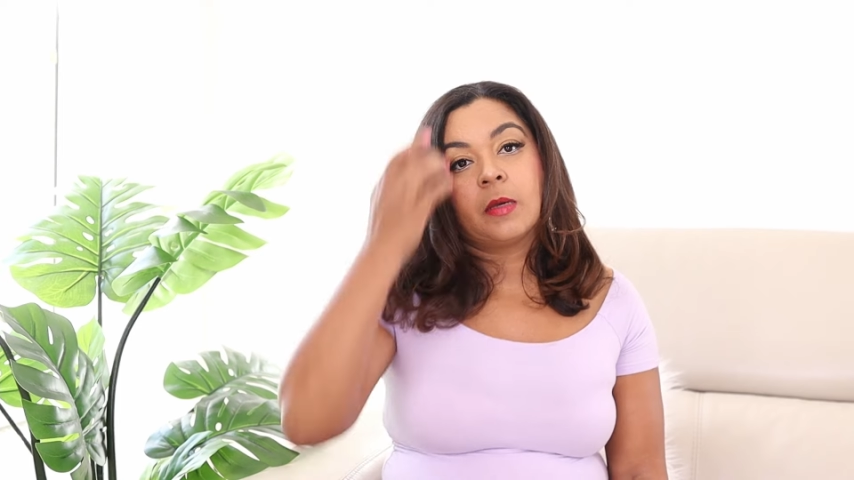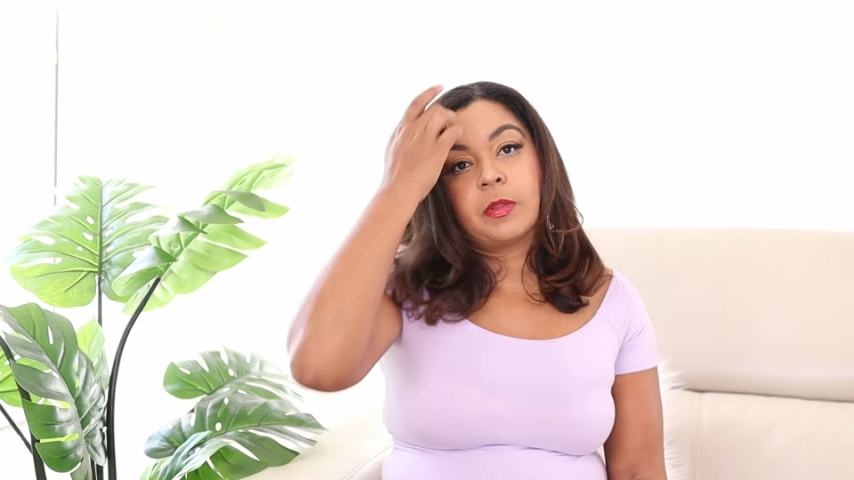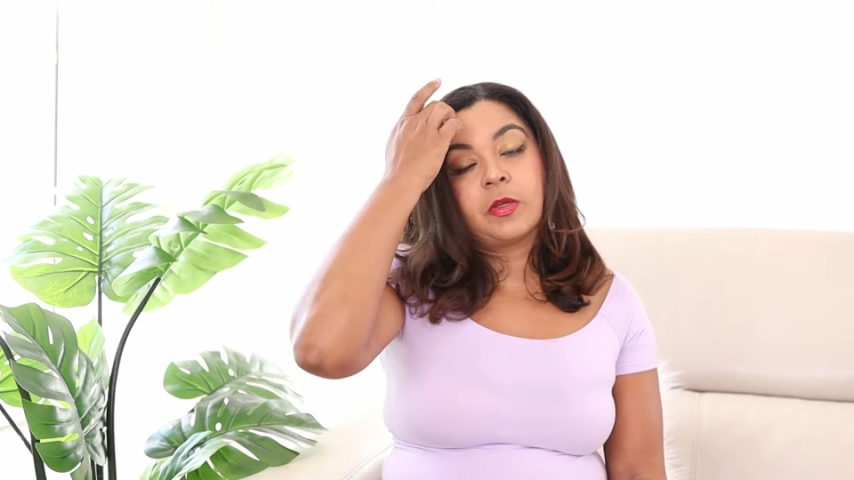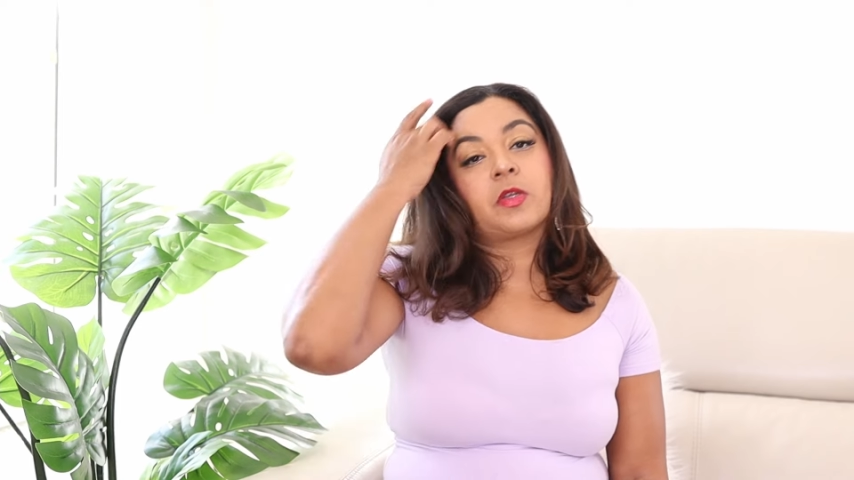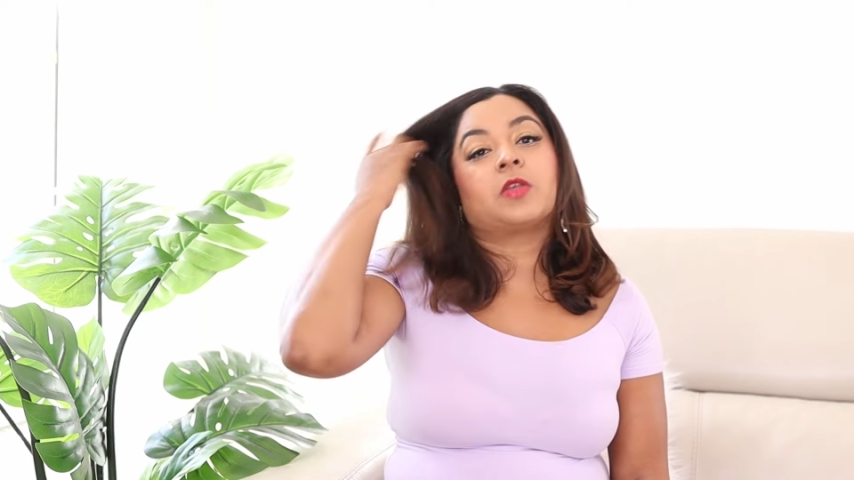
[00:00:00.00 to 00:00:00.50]

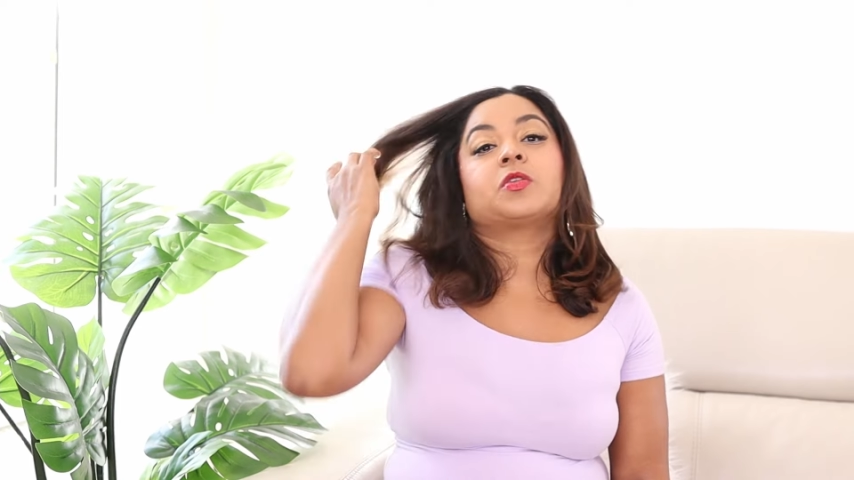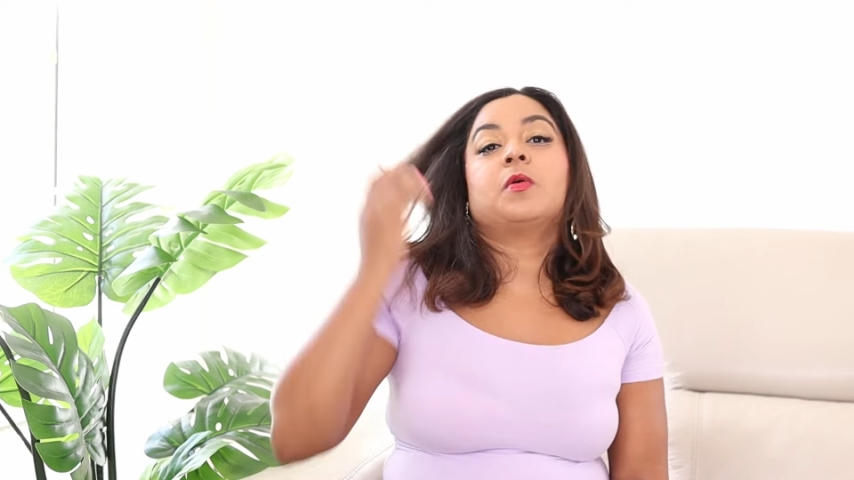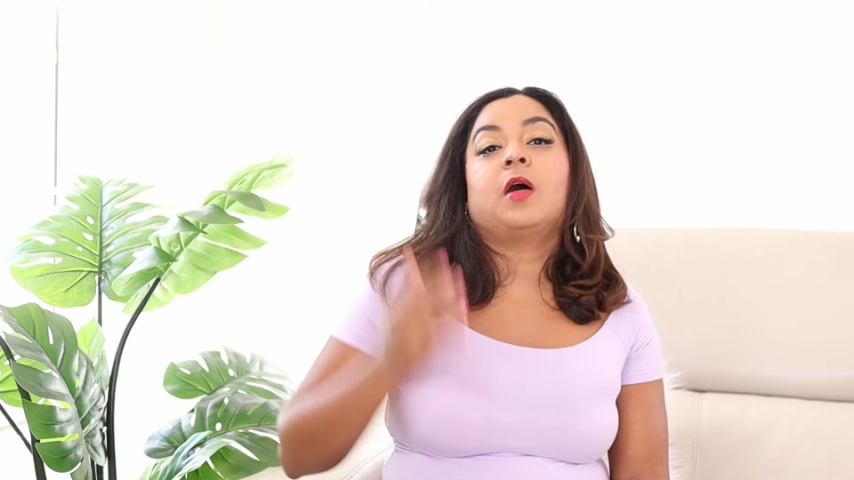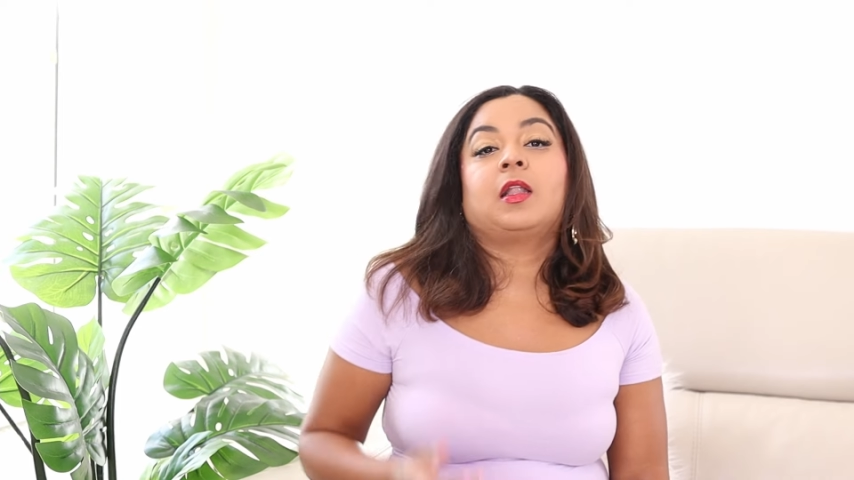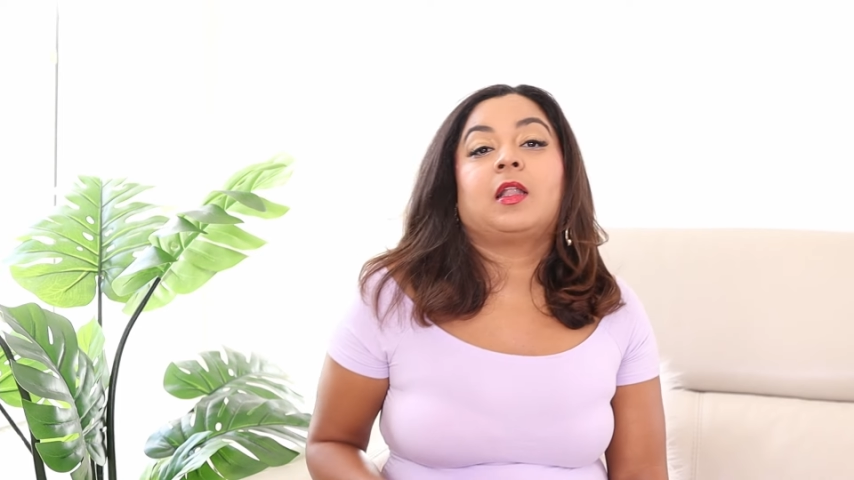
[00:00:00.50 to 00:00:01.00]
but there's
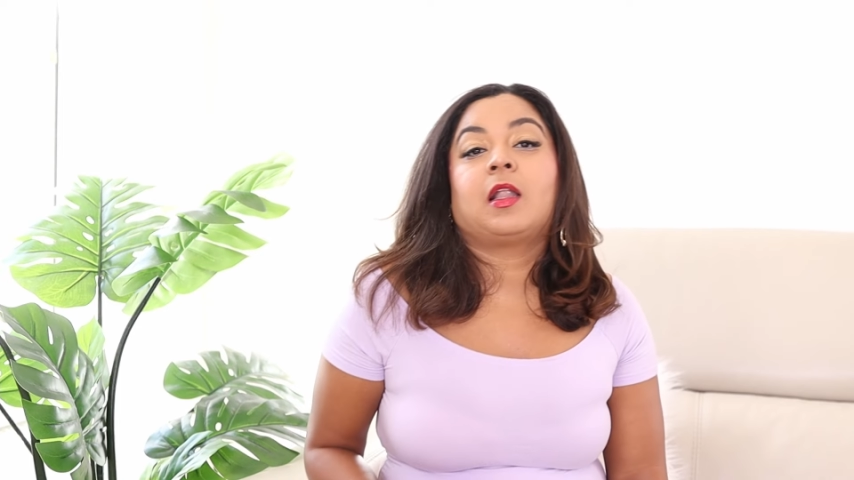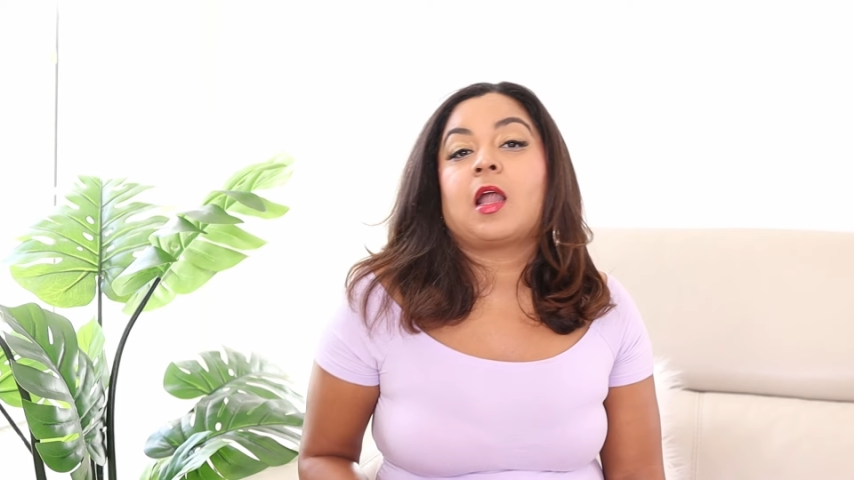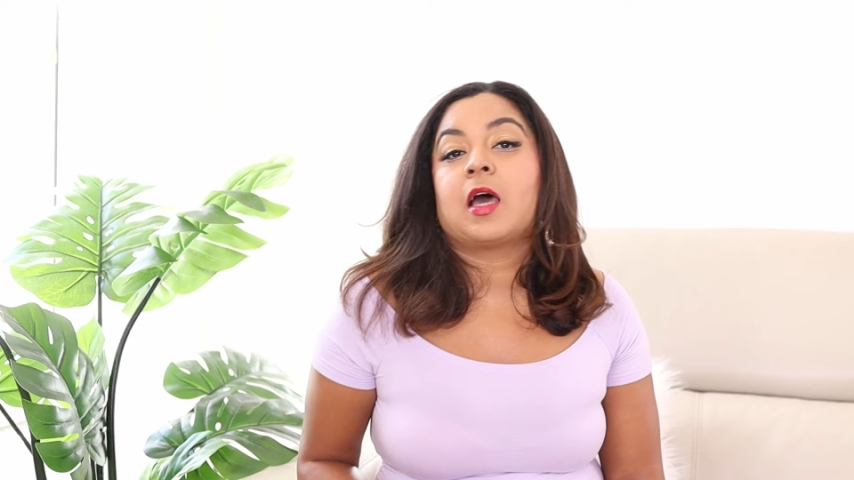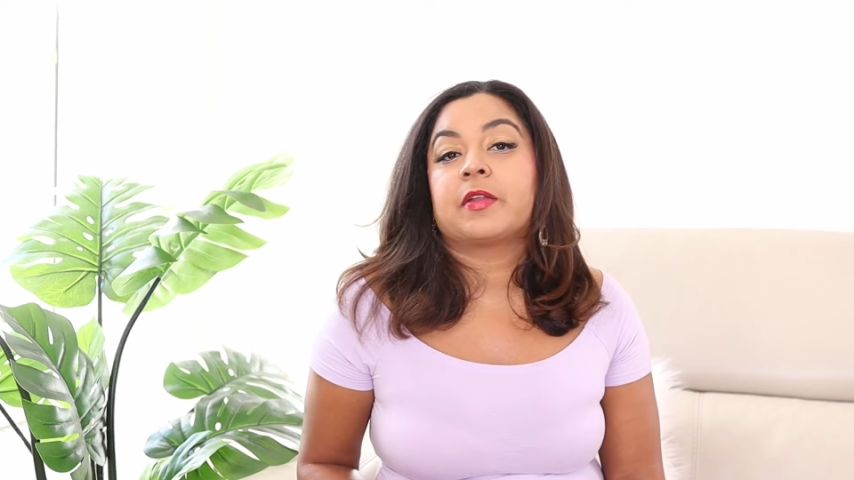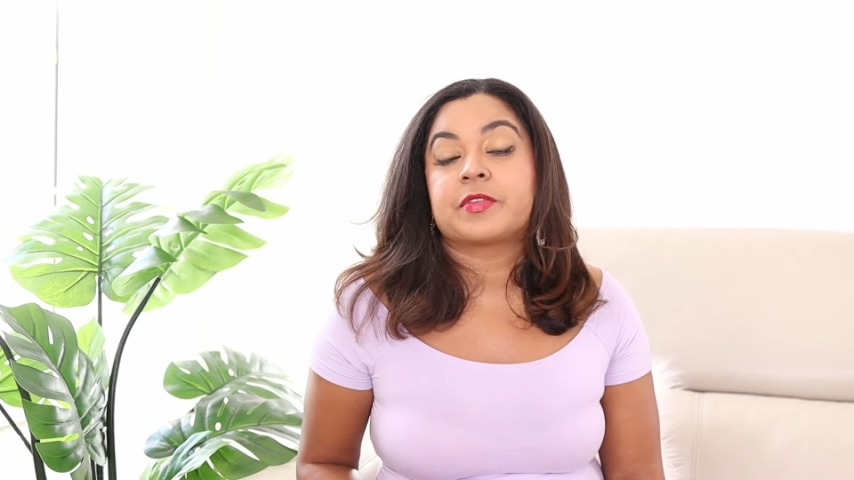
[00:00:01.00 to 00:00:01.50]
also a
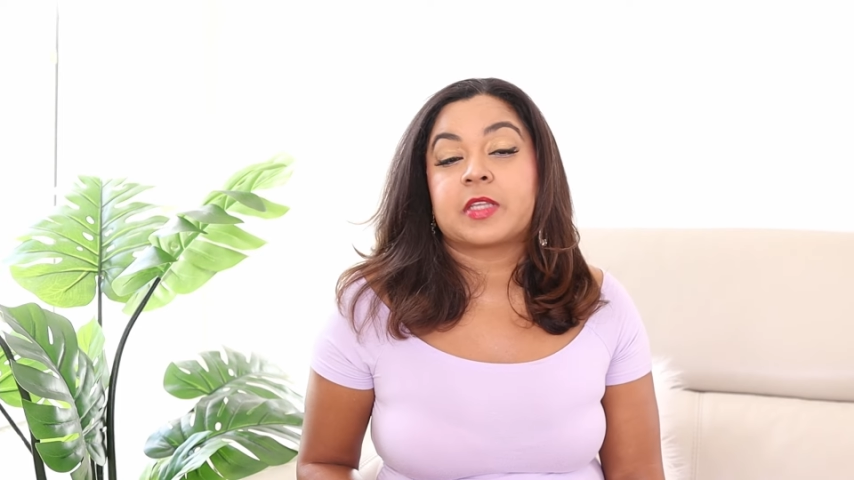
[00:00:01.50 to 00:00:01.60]
lot of